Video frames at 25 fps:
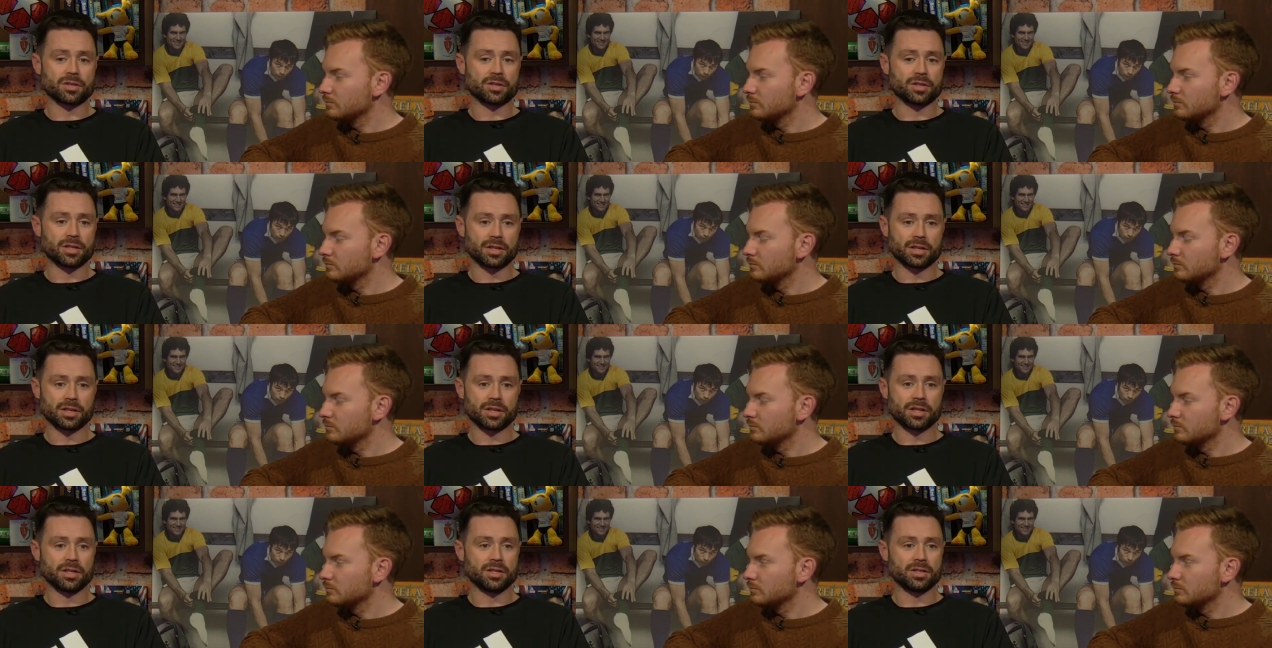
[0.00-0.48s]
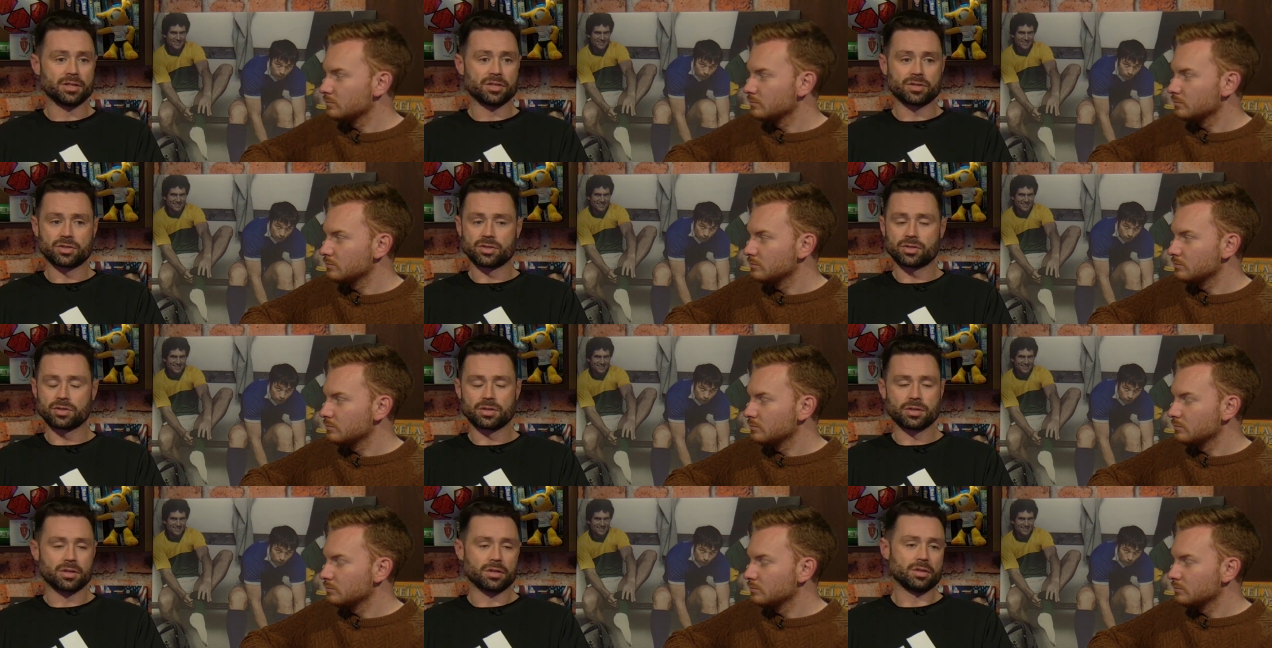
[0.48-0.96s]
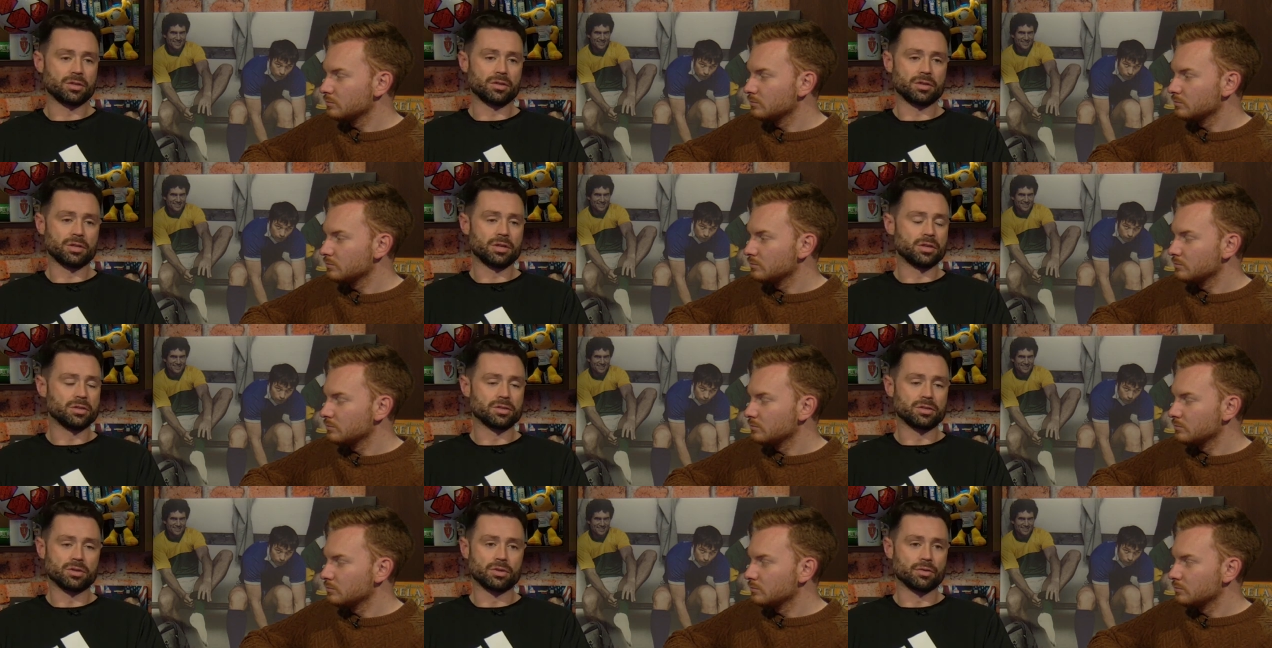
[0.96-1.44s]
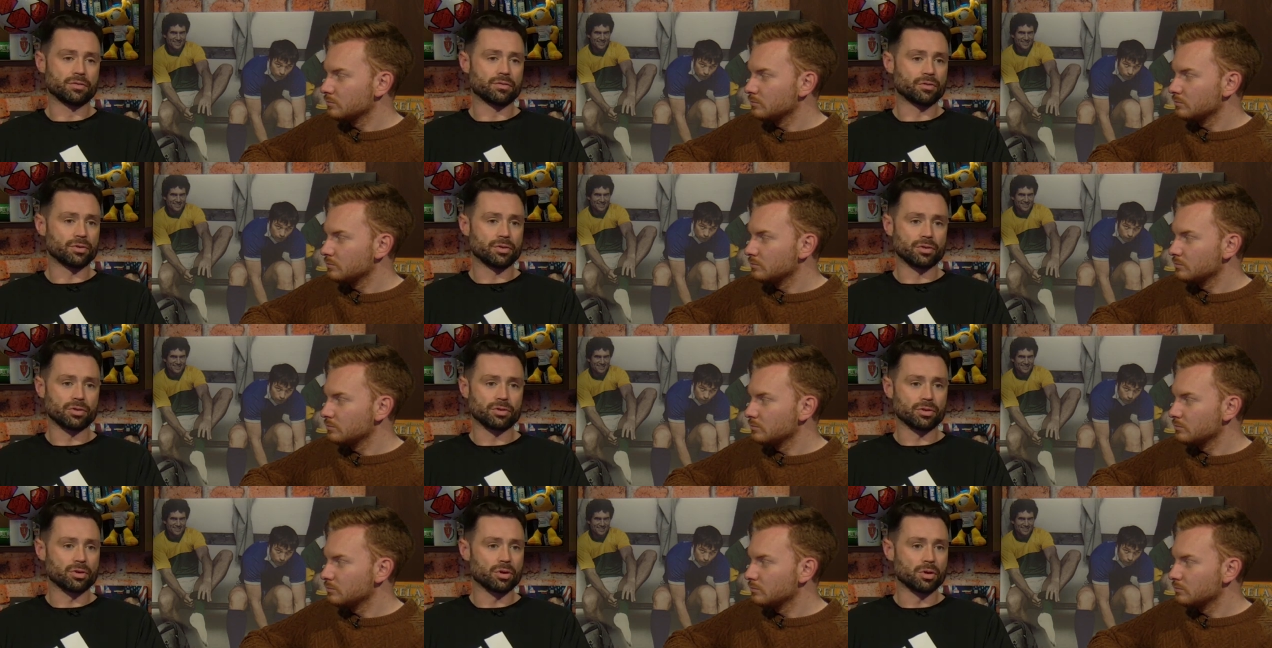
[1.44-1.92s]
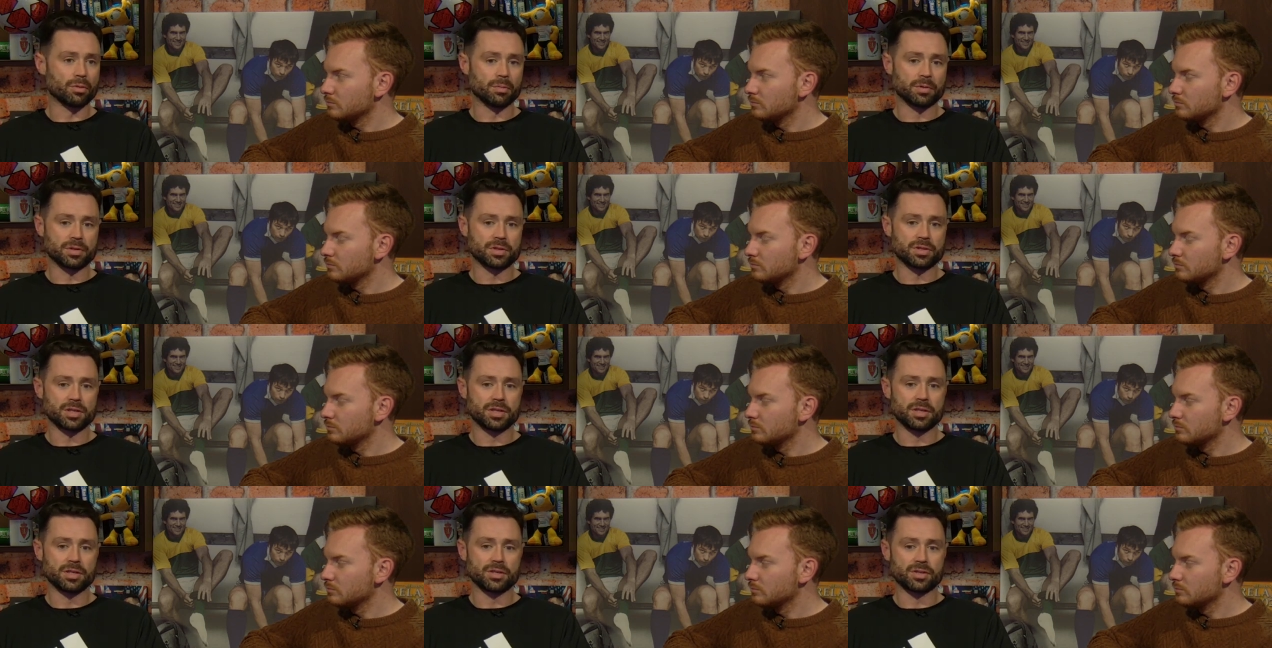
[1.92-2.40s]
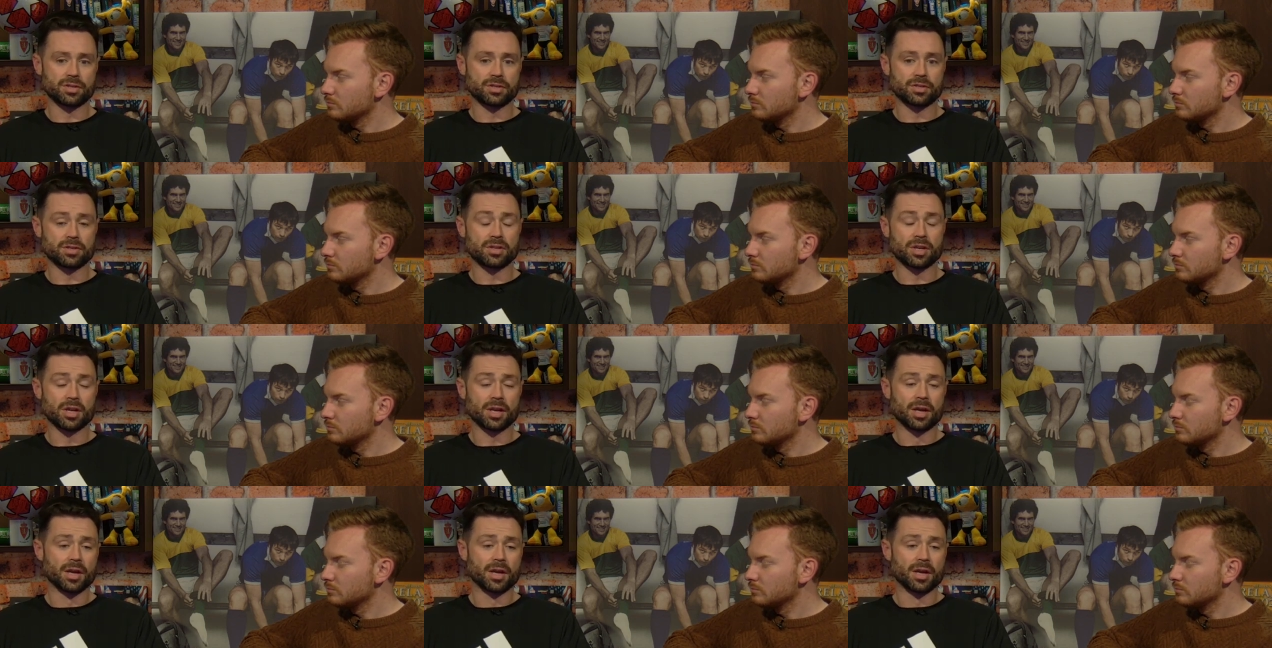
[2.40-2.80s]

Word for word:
Speaker 1: I think he's he's good for another couple of seasons.